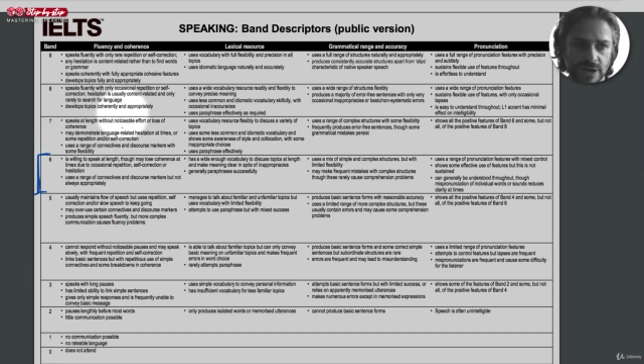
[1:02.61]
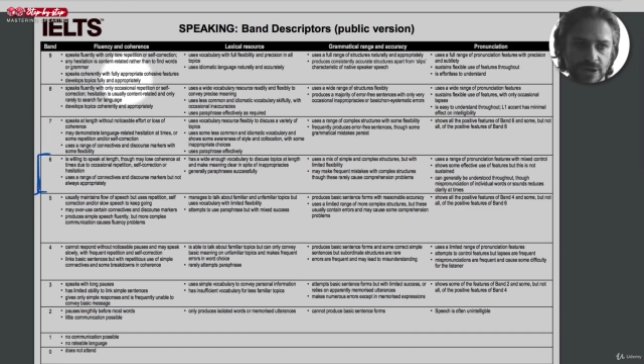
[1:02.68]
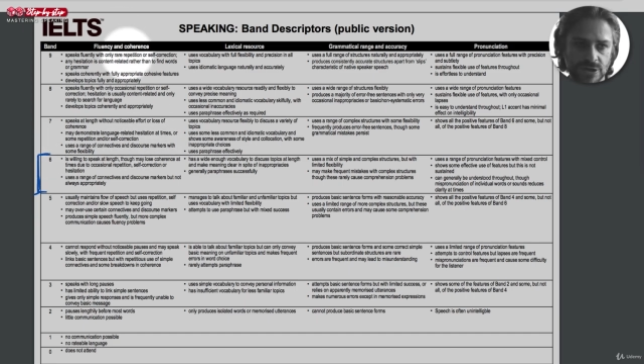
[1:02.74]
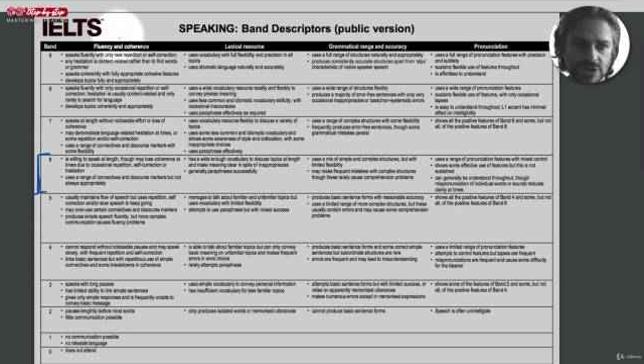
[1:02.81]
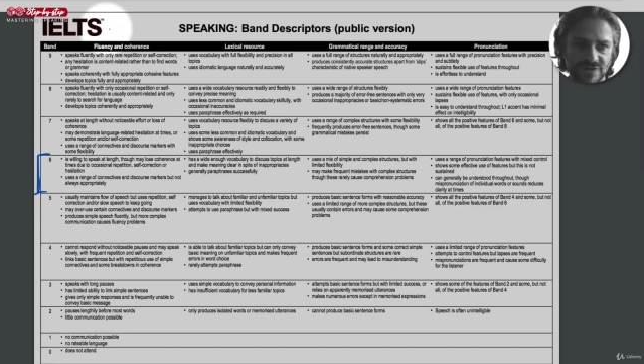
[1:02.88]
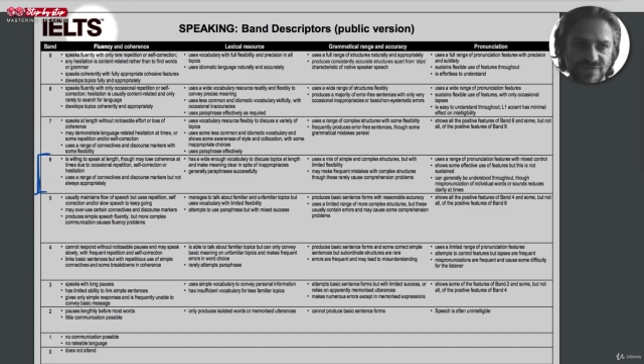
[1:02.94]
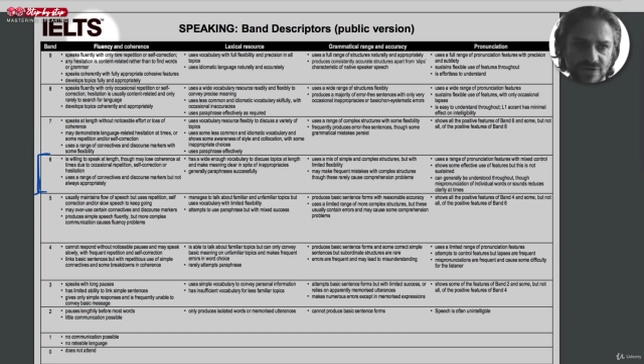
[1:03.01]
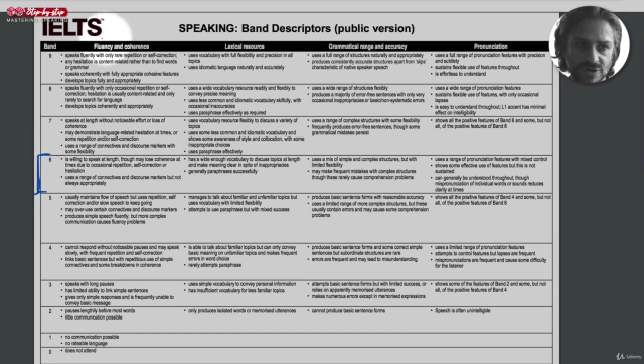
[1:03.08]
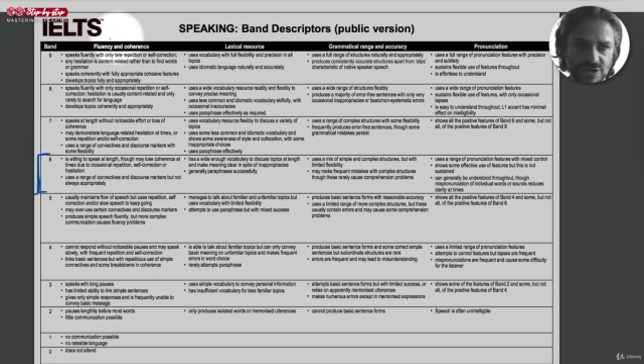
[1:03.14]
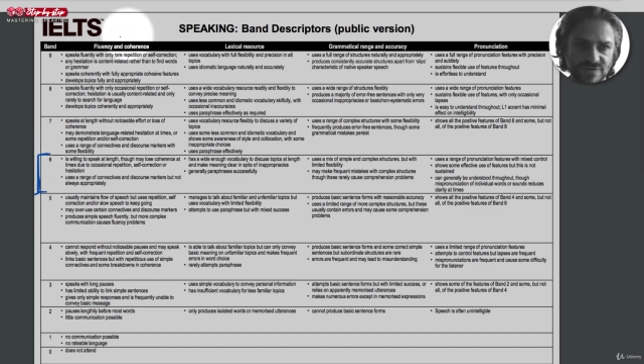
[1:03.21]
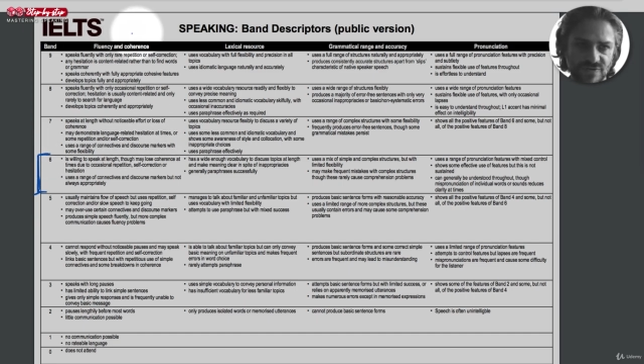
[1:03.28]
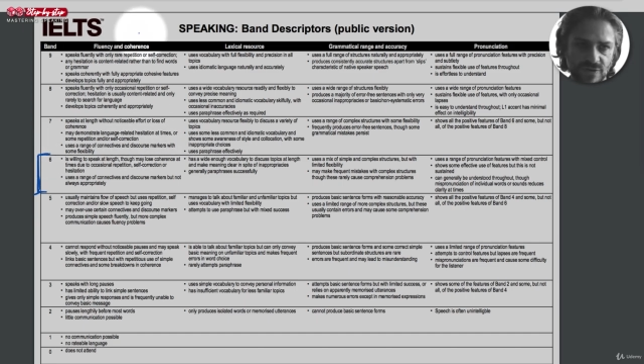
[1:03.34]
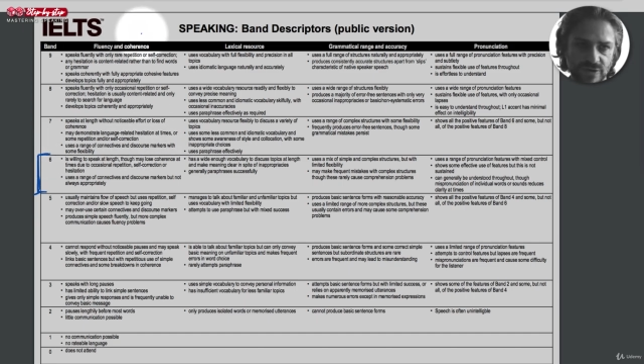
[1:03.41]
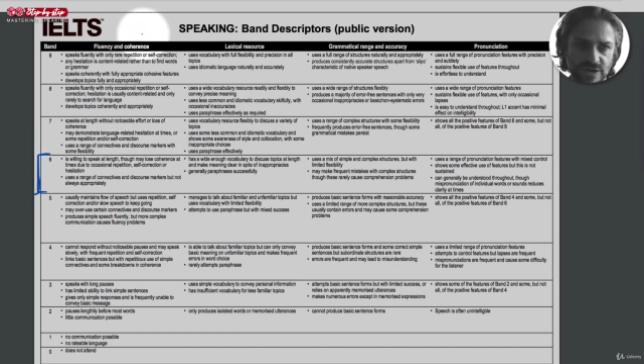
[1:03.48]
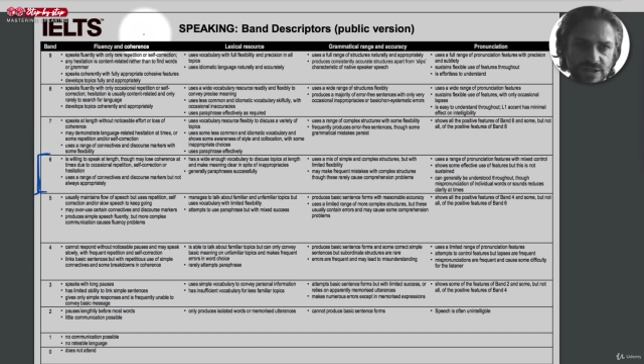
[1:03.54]
So first of
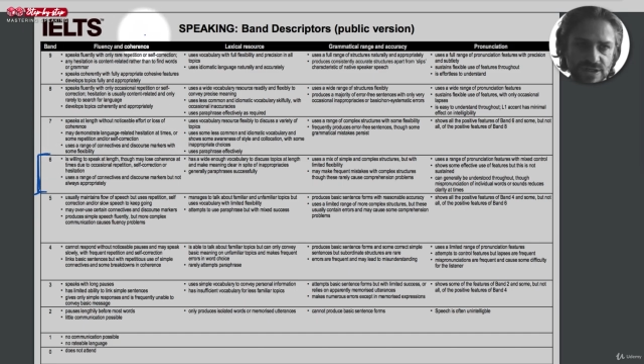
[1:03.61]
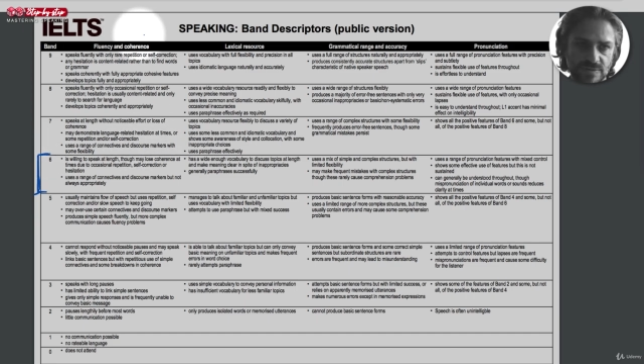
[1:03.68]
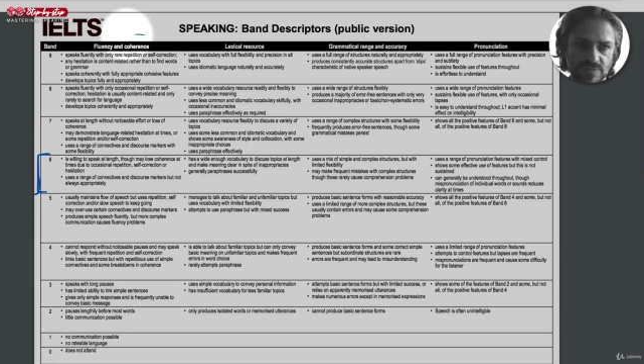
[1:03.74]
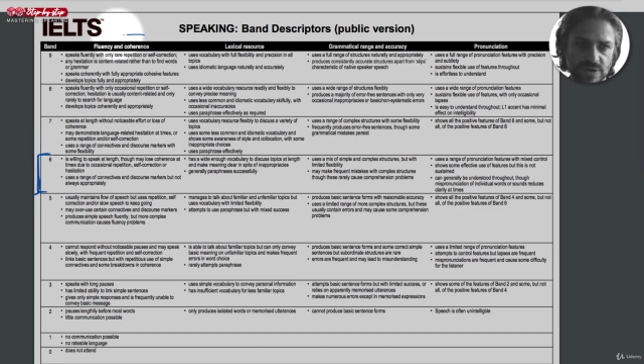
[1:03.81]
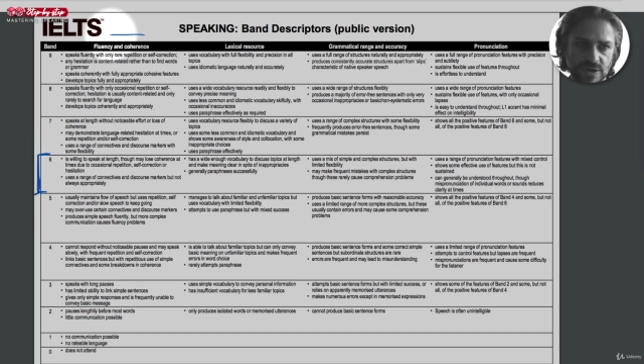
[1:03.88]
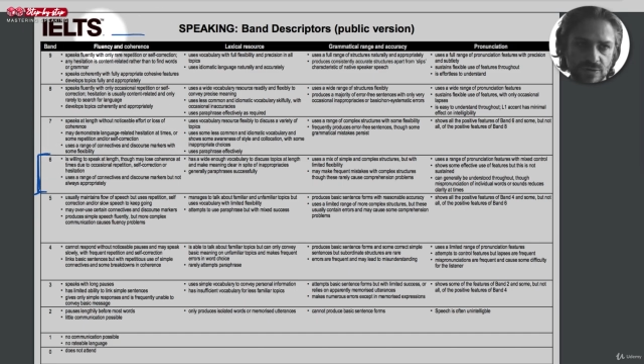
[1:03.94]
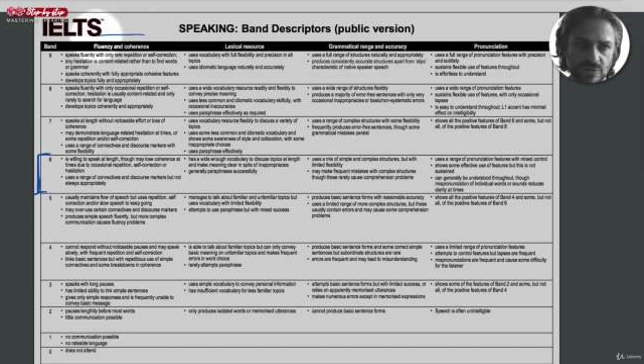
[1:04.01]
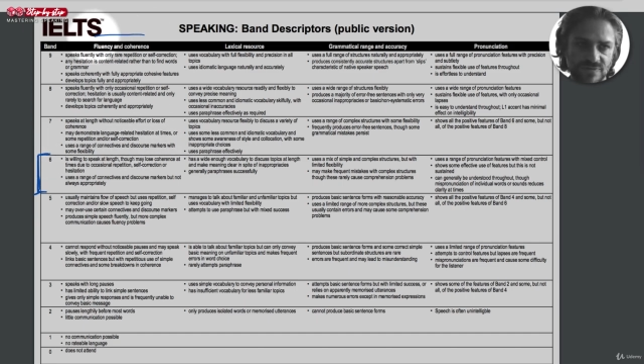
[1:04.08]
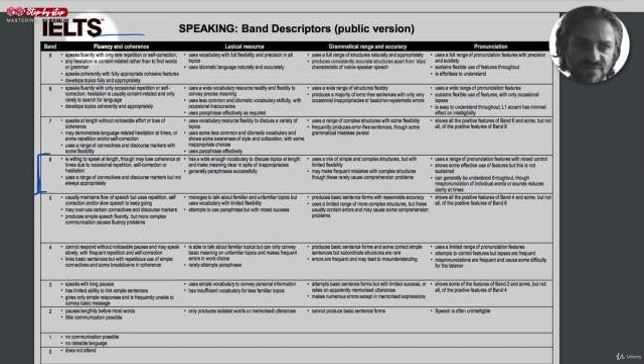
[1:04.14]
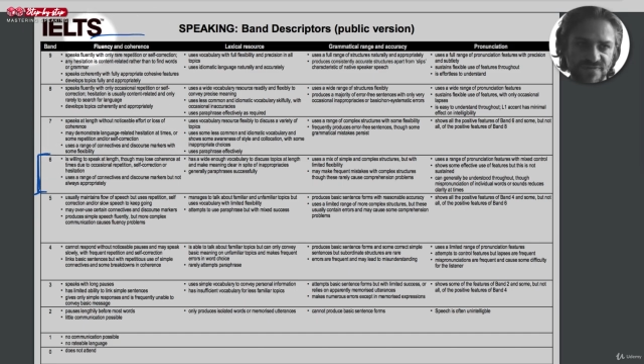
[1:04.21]
all is something called